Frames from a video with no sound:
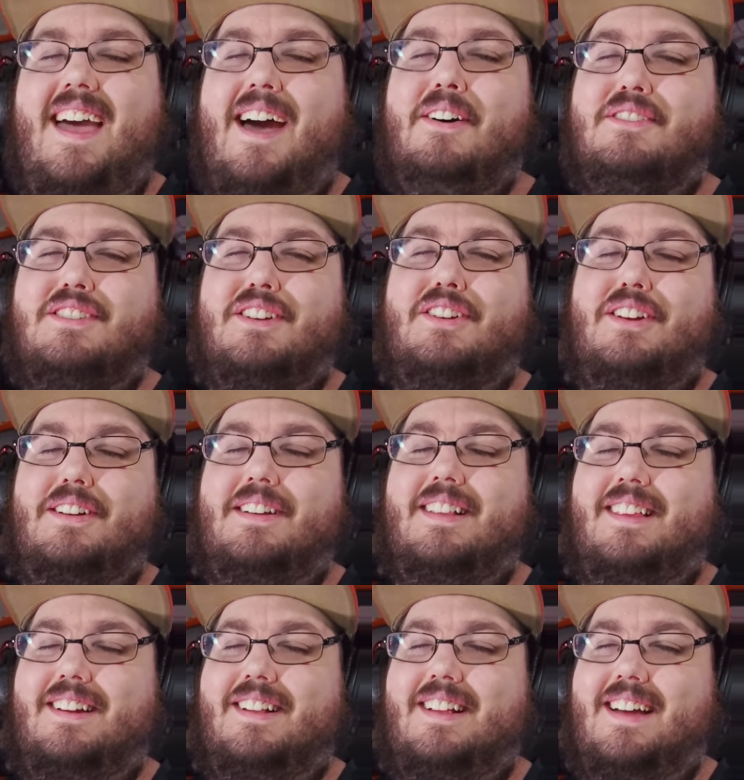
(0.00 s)
That was a good
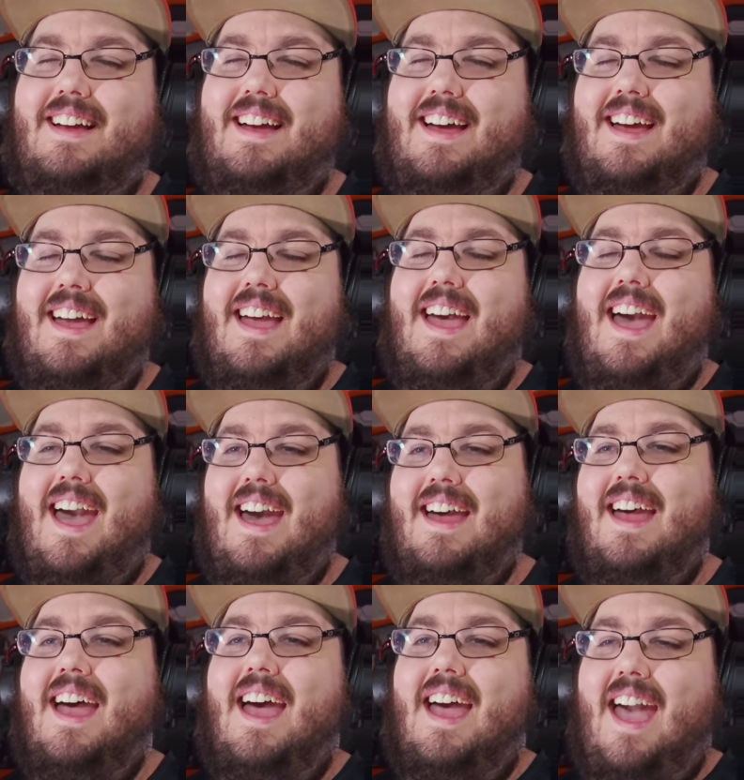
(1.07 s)
little
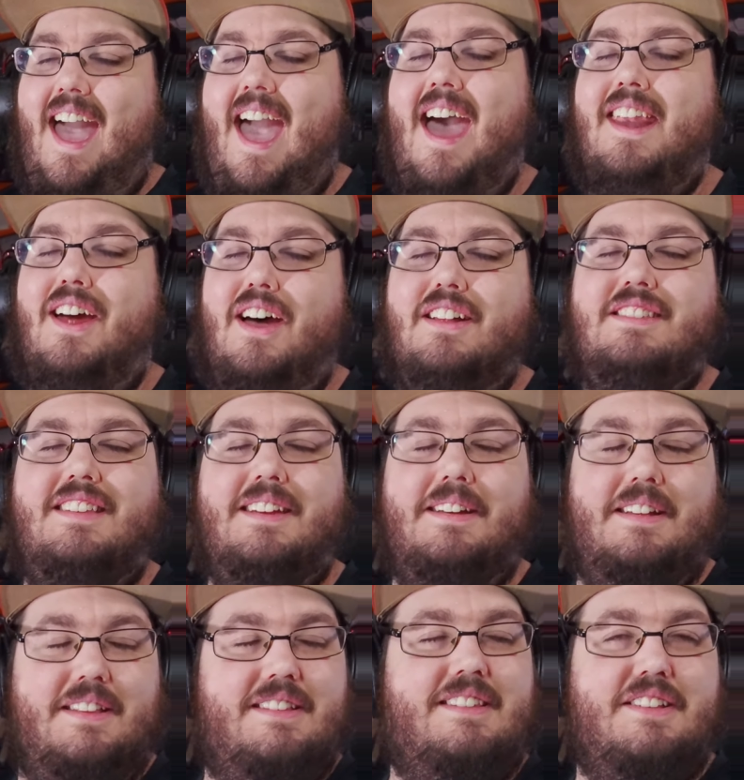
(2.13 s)
add on
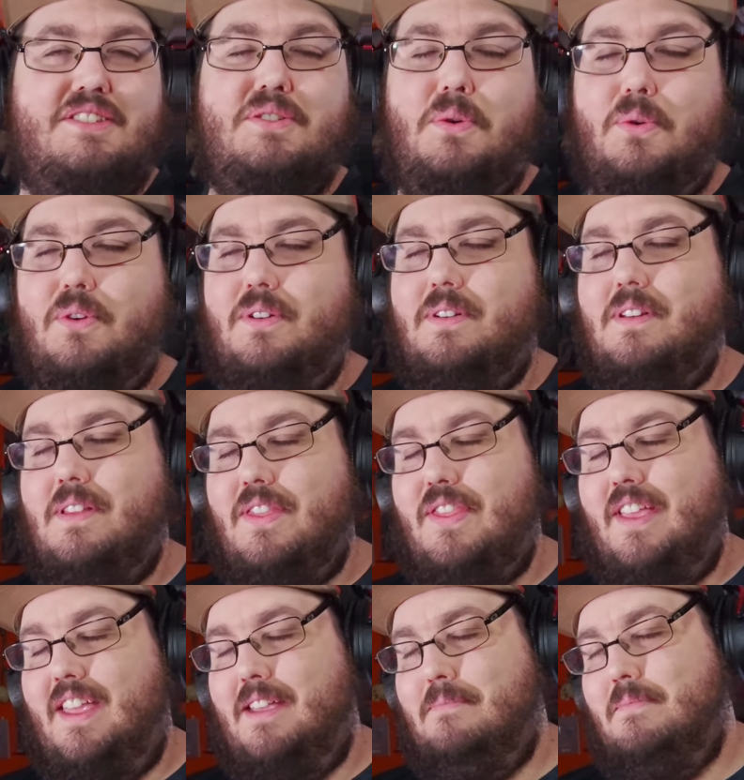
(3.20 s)
to Discord
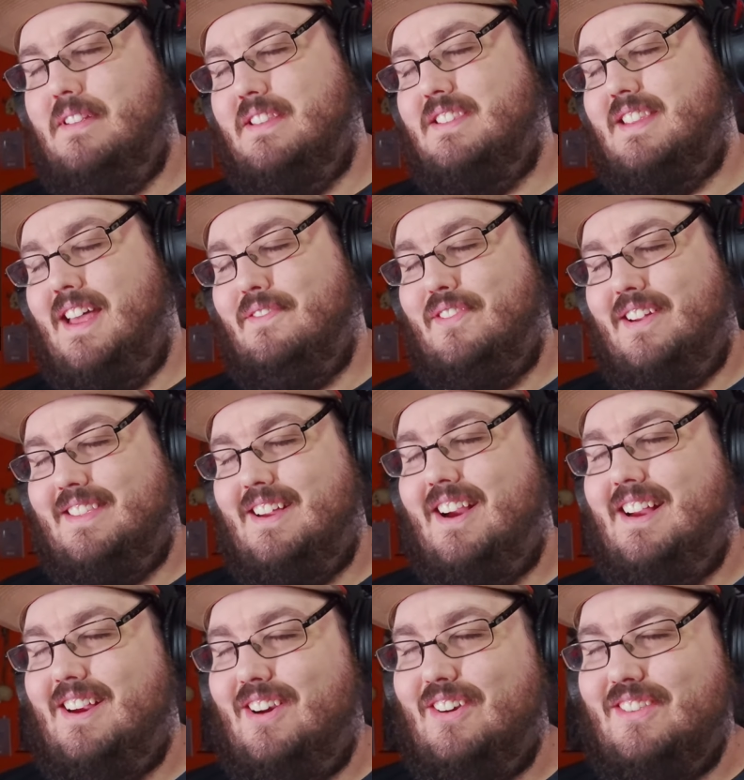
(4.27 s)
theme and stuff right
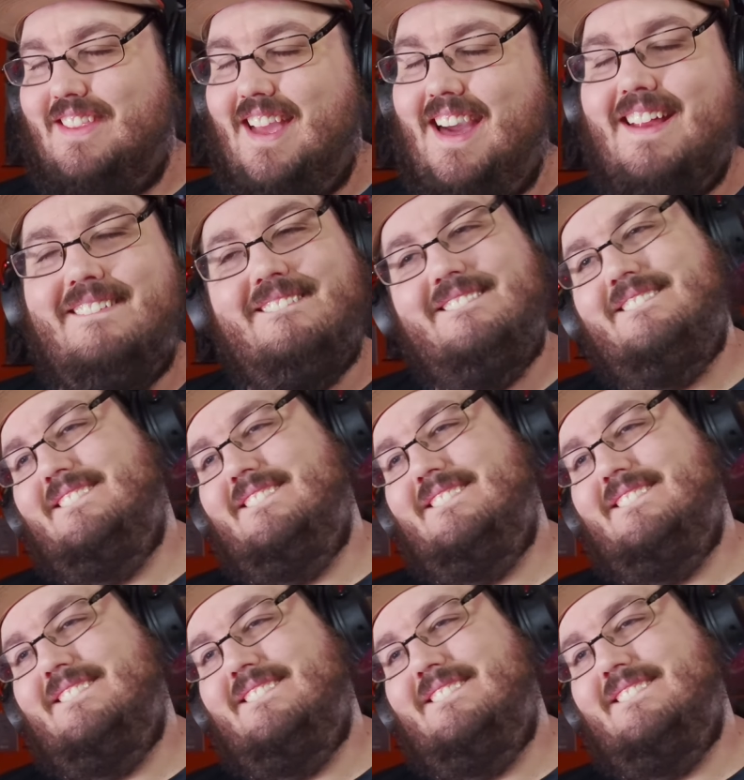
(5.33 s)
there. I heard that.